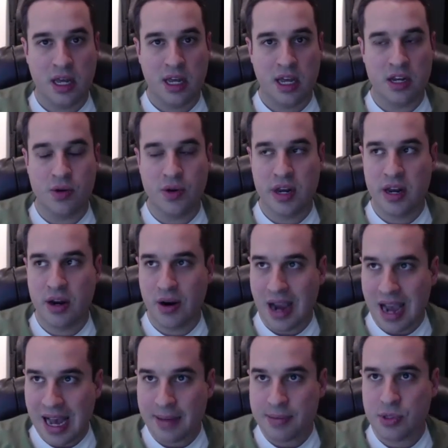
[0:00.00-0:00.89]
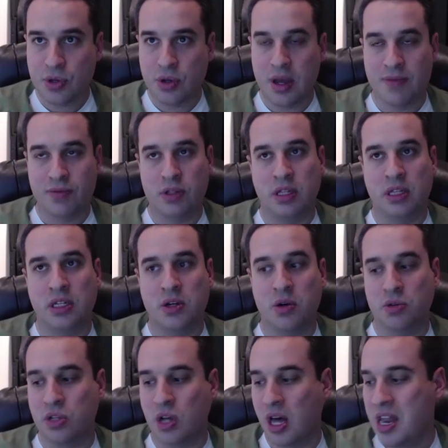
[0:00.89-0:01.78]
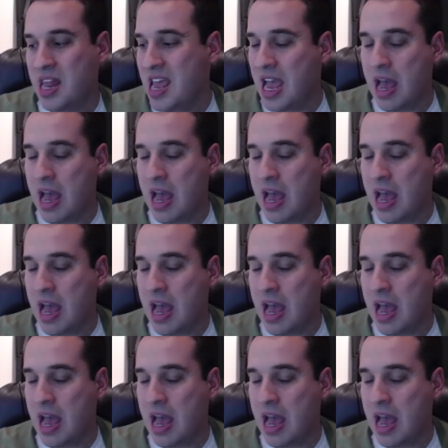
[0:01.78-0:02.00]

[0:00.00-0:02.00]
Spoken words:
and you can hear absolutely everything that goes on.